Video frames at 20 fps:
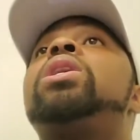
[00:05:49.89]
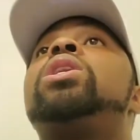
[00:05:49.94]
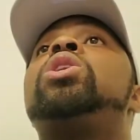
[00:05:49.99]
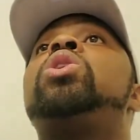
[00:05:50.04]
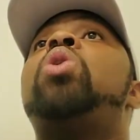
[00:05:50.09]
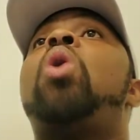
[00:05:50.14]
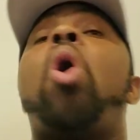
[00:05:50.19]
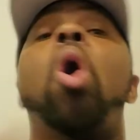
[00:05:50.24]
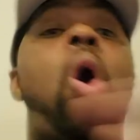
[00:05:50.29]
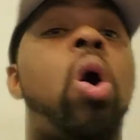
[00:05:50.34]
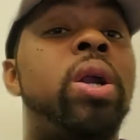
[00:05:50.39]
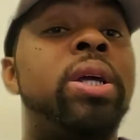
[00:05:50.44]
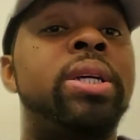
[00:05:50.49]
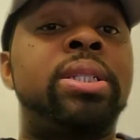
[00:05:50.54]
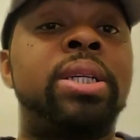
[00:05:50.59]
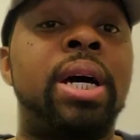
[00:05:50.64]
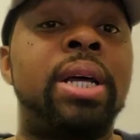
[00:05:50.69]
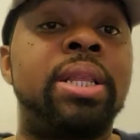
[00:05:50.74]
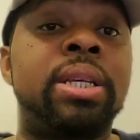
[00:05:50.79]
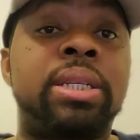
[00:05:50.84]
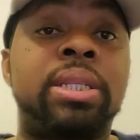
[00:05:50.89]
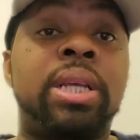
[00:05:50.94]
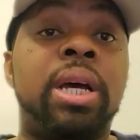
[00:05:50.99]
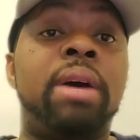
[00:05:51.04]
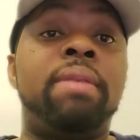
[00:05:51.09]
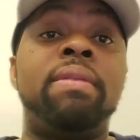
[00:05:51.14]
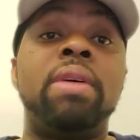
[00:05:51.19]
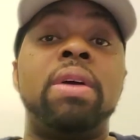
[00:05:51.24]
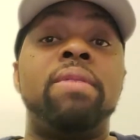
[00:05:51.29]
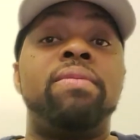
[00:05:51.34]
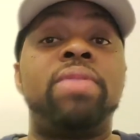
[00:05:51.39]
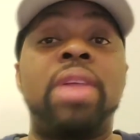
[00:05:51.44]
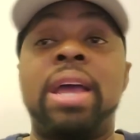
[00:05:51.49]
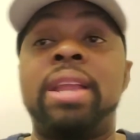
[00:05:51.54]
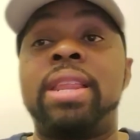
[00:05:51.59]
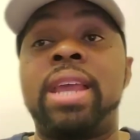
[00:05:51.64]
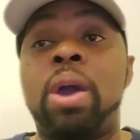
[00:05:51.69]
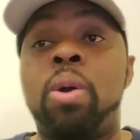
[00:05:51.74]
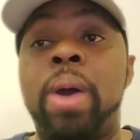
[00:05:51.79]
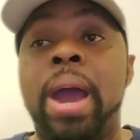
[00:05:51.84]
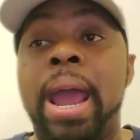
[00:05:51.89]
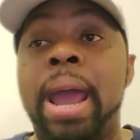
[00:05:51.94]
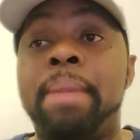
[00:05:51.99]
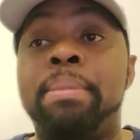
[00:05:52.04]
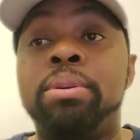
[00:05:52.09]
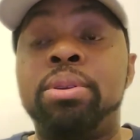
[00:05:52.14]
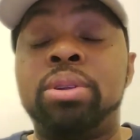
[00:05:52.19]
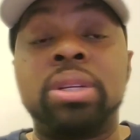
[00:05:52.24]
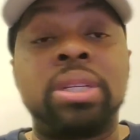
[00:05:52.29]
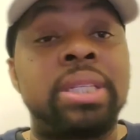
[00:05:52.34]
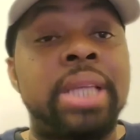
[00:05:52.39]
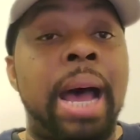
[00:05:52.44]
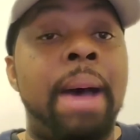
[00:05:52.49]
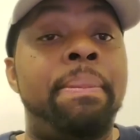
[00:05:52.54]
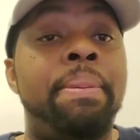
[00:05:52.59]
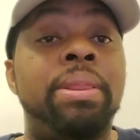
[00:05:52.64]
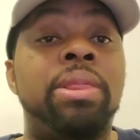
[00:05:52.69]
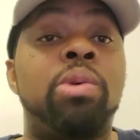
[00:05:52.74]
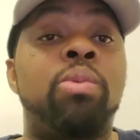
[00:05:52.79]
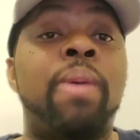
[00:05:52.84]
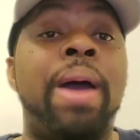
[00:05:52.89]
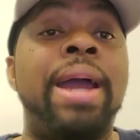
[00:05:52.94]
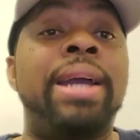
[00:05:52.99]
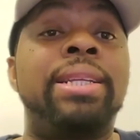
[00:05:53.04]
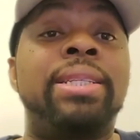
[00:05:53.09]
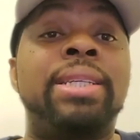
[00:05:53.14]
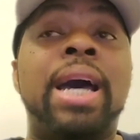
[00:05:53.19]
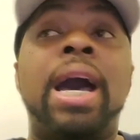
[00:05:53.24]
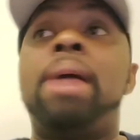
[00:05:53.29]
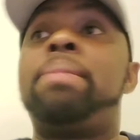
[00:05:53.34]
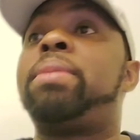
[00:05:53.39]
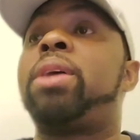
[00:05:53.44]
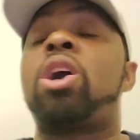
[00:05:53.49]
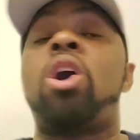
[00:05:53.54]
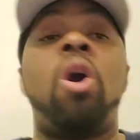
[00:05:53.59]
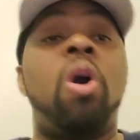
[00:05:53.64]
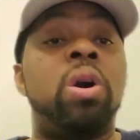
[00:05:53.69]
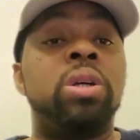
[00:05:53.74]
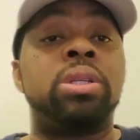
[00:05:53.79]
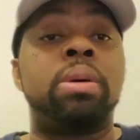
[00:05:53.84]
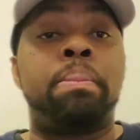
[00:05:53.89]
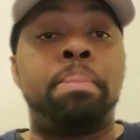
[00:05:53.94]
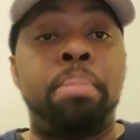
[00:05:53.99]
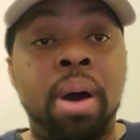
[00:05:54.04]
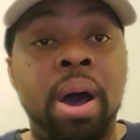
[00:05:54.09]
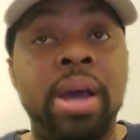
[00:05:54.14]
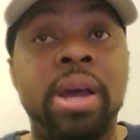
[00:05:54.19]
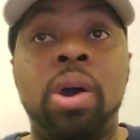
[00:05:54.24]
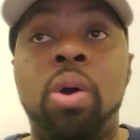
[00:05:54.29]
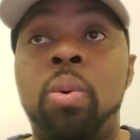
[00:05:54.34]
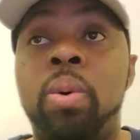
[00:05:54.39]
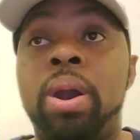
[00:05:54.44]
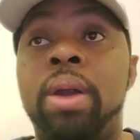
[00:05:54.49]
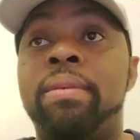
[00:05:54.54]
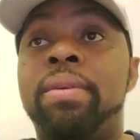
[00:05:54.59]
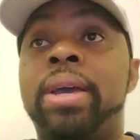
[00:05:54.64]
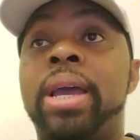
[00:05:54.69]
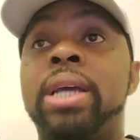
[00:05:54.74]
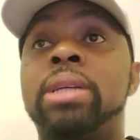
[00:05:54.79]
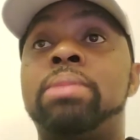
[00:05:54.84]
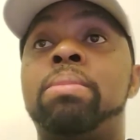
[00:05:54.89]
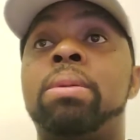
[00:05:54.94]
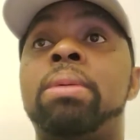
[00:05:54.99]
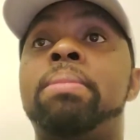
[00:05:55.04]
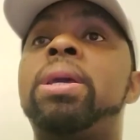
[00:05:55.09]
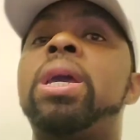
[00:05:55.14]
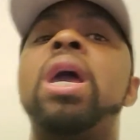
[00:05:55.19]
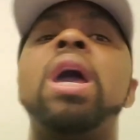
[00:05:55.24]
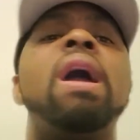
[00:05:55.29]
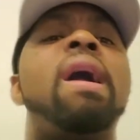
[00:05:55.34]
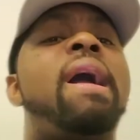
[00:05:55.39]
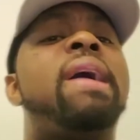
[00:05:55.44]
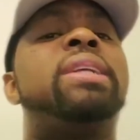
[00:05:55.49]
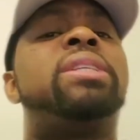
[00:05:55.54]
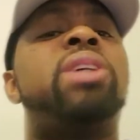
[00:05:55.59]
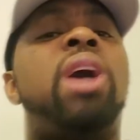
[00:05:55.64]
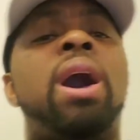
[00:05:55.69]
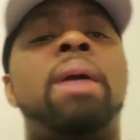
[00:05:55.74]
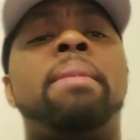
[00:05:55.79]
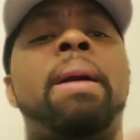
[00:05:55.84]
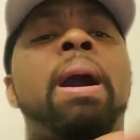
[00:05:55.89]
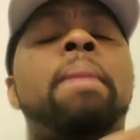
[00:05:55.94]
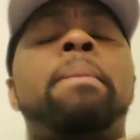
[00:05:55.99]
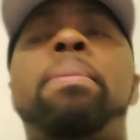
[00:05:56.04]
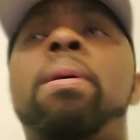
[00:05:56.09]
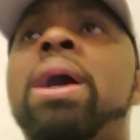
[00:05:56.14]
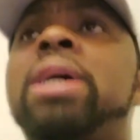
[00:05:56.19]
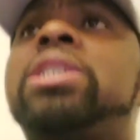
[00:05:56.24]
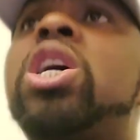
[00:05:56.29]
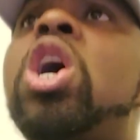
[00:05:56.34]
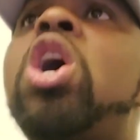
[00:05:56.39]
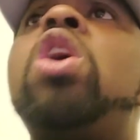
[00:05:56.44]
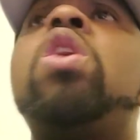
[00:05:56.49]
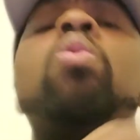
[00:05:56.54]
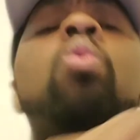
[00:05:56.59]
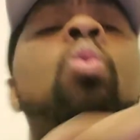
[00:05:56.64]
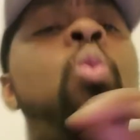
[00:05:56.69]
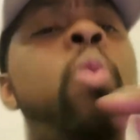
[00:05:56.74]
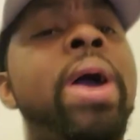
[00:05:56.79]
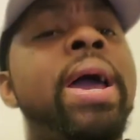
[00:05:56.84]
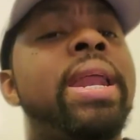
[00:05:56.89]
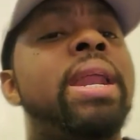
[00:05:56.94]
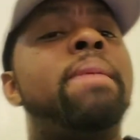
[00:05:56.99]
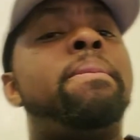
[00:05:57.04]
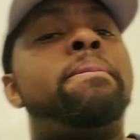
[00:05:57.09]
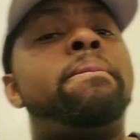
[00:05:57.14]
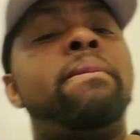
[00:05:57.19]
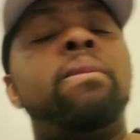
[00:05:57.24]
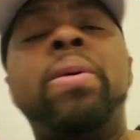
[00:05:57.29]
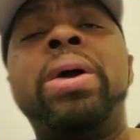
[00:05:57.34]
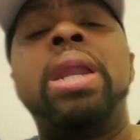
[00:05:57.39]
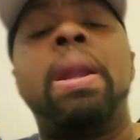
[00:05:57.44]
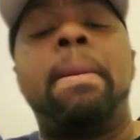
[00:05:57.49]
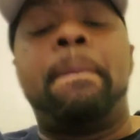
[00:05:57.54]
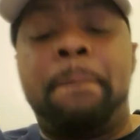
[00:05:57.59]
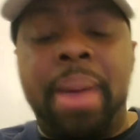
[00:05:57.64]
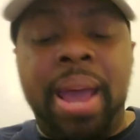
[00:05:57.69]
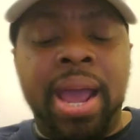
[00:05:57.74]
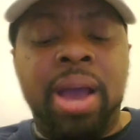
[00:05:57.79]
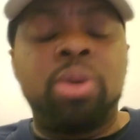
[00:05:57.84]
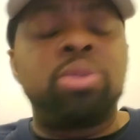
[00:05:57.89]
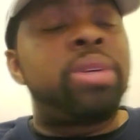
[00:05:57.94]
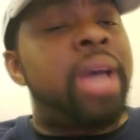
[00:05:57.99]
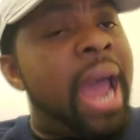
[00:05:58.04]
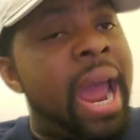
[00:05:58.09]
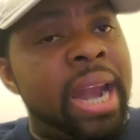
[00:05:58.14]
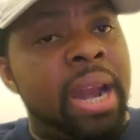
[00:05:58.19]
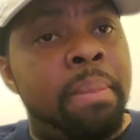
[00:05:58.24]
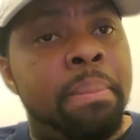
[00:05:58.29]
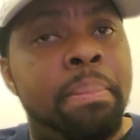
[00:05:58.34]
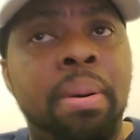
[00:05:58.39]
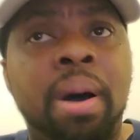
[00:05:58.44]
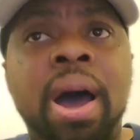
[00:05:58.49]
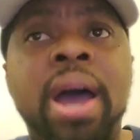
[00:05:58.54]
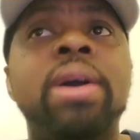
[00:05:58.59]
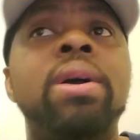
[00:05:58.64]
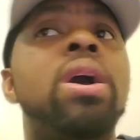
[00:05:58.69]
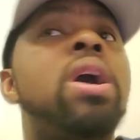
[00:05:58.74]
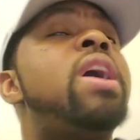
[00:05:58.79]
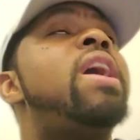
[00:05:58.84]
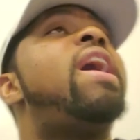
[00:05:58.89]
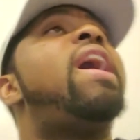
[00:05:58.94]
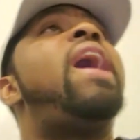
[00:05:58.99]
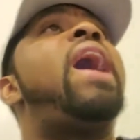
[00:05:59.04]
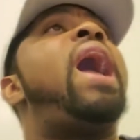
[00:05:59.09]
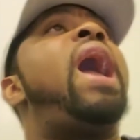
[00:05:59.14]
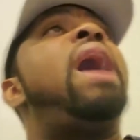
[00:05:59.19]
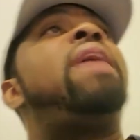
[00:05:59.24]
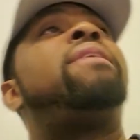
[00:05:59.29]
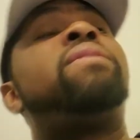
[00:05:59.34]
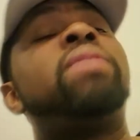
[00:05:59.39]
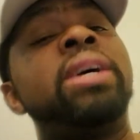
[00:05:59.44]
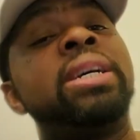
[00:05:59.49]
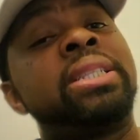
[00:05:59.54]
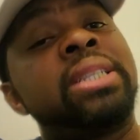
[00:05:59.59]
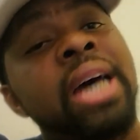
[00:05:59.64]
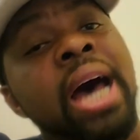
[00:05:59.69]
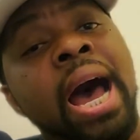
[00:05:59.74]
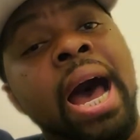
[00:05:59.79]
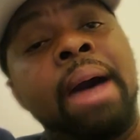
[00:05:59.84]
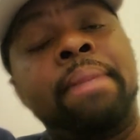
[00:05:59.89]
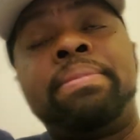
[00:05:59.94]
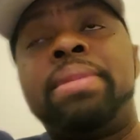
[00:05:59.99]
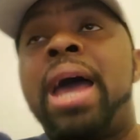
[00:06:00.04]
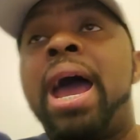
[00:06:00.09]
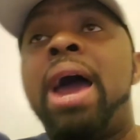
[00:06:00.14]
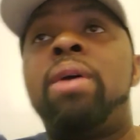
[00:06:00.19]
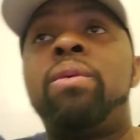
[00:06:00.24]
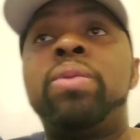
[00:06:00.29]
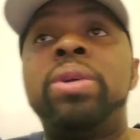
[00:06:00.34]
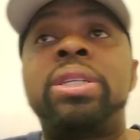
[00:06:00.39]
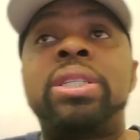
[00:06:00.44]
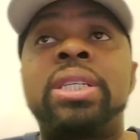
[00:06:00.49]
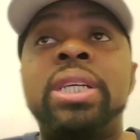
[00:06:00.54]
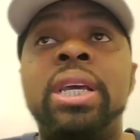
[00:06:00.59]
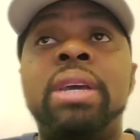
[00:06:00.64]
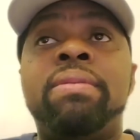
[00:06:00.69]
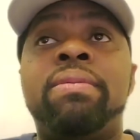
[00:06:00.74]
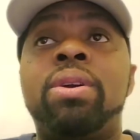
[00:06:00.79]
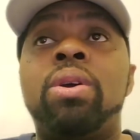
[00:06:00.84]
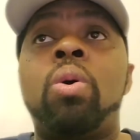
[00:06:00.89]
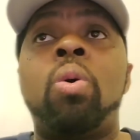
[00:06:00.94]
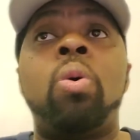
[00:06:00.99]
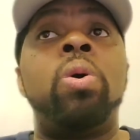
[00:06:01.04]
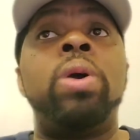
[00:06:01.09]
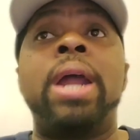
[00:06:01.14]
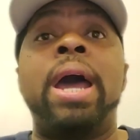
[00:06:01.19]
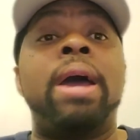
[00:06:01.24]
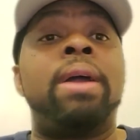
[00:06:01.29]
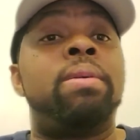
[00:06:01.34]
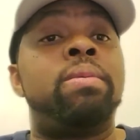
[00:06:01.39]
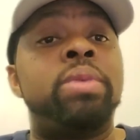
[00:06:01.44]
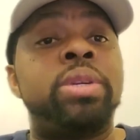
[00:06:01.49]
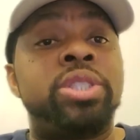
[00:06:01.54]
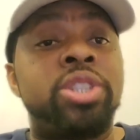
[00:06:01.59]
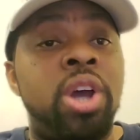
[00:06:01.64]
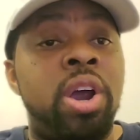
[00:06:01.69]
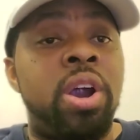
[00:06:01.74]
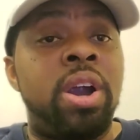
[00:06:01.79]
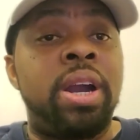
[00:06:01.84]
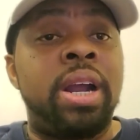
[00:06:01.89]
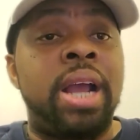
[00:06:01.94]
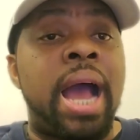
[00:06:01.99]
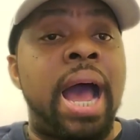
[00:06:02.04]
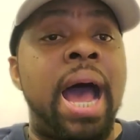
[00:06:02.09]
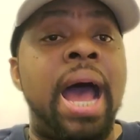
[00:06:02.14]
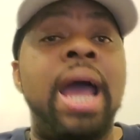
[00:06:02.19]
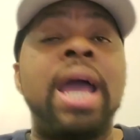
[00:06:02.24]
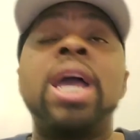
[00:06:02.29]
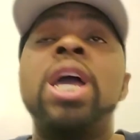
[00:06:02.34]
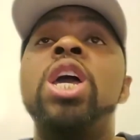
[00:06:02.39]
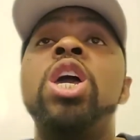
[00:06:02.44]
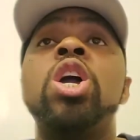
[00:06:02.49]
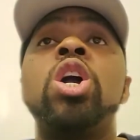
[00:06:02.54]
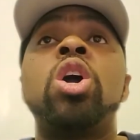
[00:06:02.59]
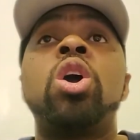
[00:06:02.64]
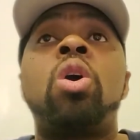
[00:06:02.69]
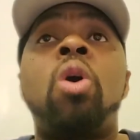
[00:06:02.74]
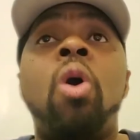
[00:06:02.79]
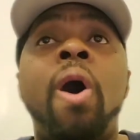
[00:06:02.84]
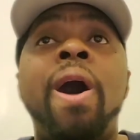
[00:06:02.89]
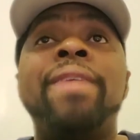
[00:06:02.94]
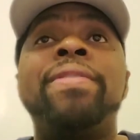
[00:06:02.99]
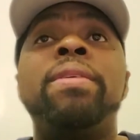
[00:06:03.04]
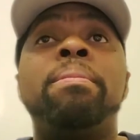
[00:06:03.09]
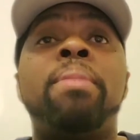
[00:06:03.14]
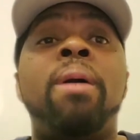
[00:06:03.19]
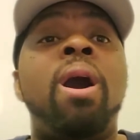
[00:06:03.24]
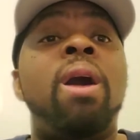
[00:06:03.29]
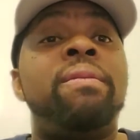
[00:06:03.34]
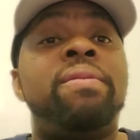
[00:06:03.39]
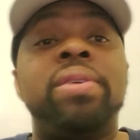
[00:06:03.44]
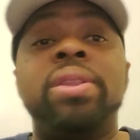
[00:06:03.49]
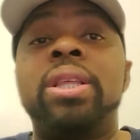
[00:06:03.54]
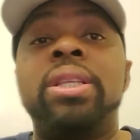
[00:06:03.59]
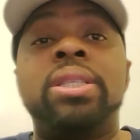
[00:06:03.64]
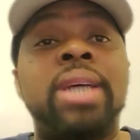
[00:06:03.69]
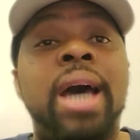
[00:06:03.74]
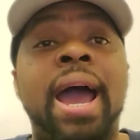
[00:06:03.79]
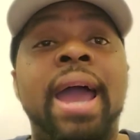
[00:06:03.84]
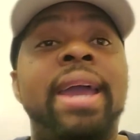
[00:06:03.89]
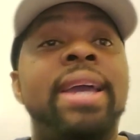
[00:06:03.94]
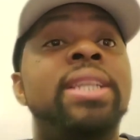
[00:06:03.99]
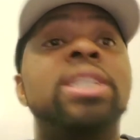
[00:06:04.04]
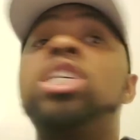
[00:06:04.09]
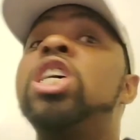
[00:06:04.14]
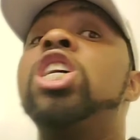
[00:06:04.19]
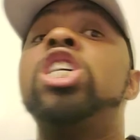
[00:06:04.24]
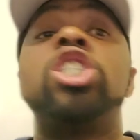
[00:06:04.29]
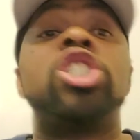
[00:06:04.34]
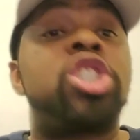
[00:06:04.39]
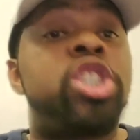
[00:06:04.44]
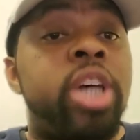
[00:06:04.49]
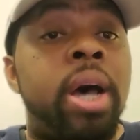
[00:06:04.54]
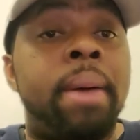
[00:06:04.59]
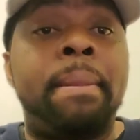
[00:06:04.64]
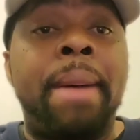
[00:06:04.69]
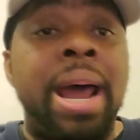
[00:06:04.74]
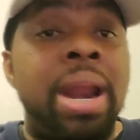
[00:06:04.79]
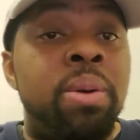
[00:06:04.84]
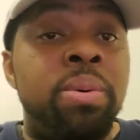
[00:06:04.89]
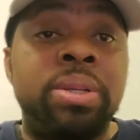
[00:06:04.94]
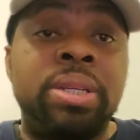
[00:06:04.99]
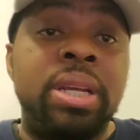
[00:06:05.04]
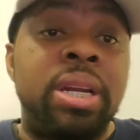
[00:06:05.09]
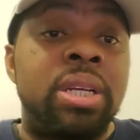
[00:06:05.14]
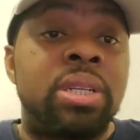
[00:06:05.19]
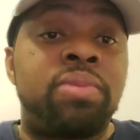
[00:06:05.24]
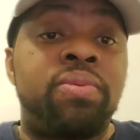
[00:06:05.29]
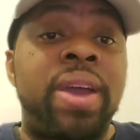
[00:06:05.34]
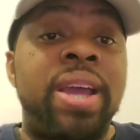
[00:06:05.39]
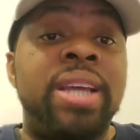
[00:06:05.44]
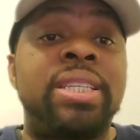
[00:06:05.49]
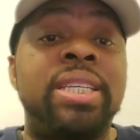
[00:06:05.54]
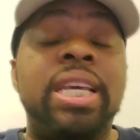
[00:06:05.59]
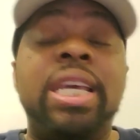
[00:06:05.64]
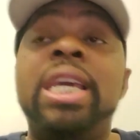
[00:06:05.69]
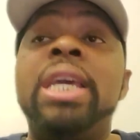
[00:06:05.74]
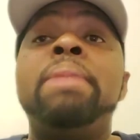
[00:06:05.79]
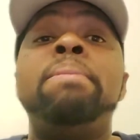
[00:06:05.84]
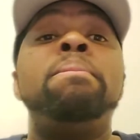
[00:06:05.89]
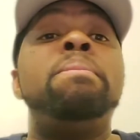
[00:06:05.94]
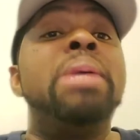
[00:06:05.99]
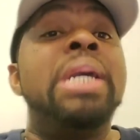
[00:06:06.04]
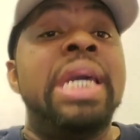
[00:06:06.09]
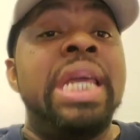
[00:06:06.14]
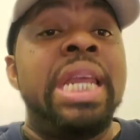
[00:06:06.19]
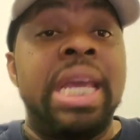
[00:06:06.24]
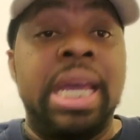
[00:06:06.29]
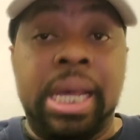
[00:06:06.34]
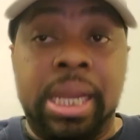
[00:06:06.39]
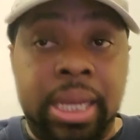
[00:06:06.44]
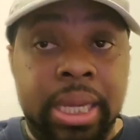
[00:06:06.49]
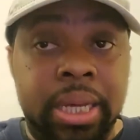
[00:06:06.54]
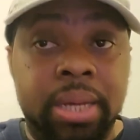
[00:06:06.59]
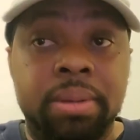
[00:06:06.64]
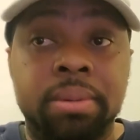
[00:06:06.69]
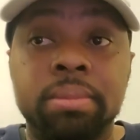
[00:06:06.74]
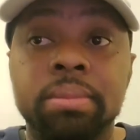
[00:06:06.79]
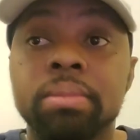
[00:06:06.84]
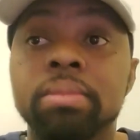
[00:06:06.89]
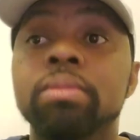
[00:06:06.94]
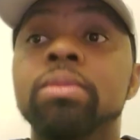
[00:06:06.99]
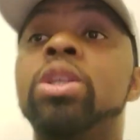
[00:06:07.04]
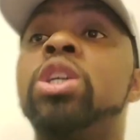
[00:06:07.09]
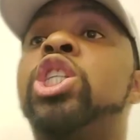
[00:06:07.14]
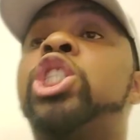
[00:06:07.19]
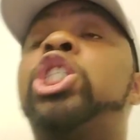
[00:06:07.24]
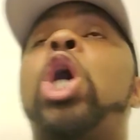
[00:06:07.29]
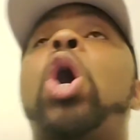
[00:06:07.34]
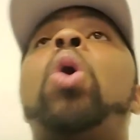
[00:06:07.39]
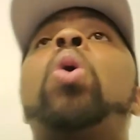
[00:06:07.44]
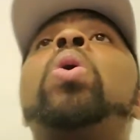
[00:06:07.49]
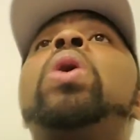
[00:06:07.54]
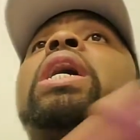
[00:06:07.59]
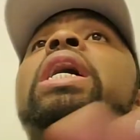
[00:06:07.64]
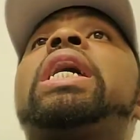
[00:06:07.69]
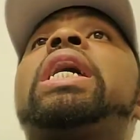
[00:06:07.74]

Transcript: you know, all this other stuff that they were able to stop at the right time to cause a punt or whatever the case may be. And talking about punts, when the when the Bengals had the punt, every time that receiver or that return guy caught the ball for the Titans, somebody was in his face immediately. So